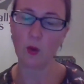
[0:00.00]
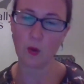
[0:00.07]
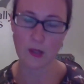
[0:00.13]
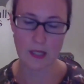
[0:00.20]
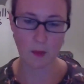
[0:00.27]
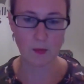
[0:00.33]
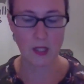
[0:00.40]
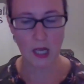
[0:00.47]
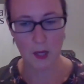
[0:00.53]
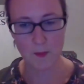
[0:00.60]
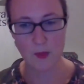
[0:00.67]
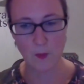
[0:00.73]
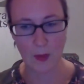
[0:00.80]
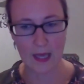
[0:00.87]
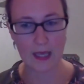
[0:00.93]
or
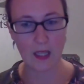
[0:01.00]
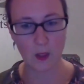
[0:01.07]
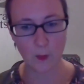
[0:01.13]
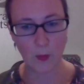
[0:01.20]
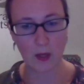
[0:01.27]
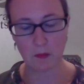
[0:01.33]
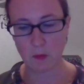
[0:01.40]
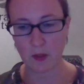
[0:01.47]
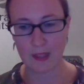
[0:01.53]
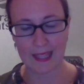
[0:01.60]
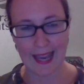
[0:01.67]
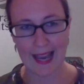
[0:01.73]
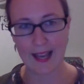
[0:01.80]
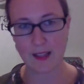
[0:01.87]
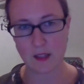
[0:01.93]
sometimes pink. But with
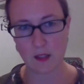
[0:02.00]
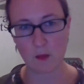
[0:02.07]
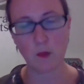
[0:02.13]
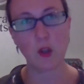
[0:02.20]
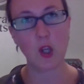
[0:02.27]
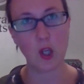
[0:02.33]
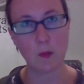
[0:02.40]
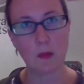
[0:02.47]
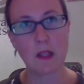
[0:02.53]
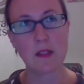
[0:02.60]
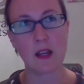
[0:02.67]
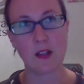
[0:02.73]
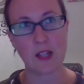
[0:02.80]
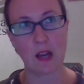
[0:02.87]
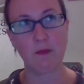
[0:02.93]
cats, humans,
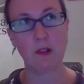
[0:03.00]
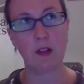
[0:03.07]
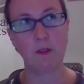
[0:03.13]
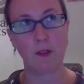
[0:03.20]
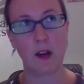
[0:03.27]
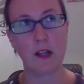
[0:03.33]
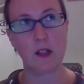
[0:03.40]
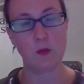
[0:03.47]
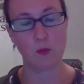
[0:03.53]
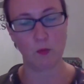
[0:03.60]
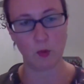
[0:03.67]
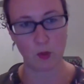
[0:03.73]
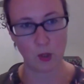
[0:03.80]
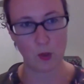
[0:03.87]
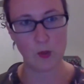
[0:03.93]
I generally find
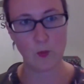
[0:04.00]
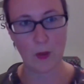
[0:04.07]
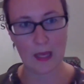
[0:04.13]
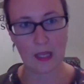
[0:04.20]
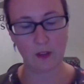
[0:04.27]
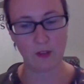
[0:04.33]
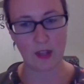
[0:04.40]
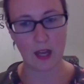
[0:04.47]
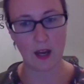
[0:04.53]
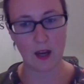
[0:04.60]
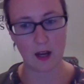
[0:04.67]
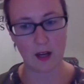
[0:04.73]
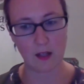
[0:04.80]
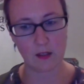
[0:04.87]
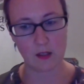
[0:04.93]
will use pink for their
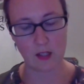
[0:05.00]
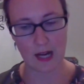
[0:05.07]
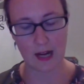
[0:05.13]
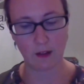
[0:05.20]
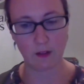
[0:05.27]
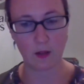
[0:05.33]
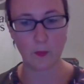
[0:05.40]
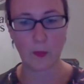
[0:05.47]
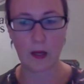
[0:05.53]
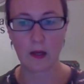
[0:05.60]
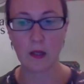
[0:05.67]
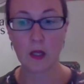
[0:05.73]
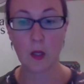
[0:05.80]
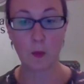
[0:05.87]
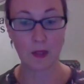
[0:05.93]
heart chakra. But
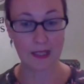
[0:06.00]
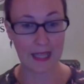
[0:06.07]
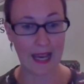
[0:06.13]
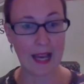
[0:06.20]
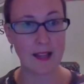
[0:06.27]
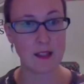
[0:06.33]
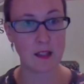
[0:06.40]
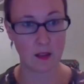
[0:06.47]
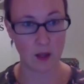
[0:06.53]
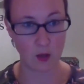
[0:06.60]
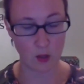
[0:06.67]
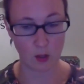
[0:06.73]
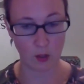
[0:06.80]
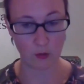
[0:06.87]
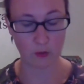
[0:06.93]
with cats, they
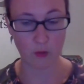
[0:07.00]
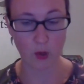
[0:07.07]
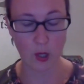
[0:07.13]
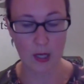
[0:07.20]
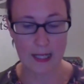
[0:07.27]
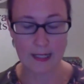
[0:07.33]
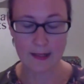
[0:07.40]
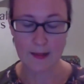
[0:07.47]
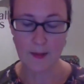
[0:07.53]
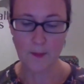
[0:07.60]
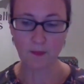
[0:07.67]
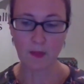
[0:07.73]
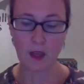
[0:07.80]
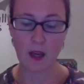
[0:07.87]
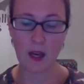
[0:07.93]
use a lot of green.
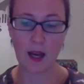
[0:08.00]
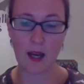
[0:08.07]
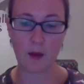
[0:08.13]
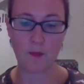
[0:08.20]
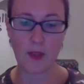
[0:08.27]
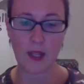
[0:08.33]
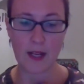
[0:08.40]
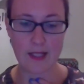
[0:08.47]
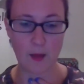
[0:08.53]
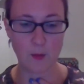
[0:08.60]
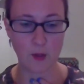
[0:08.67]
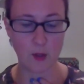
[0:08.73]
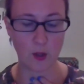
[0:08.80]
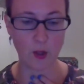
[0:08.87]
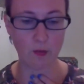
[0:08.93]
Then it's up
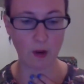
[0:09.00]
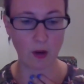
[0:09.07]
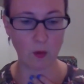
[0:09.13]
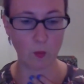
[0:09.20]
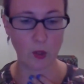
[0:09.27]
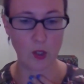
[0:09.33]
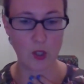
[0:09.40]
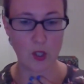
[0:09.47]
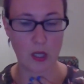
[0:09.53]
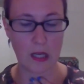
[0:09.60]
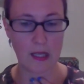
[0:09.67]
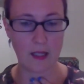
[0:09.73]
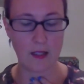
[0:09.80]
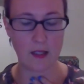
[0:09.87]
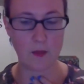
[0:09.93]
to the throat, which
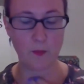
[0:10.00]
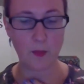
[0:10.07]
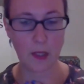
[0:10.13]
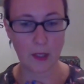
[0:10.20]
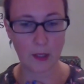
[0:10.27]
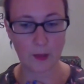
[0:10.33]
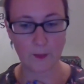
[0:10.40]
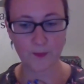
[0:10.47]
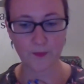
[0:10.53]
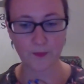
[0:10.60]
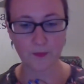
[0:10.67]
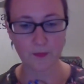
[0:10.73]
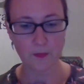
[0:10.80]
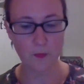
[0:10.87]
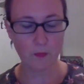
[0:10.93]
is blue.
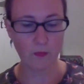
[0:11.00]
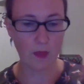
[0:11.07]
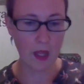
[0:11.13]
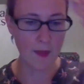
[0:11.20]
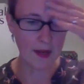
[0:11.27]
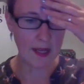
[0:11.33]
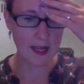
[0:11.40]
And then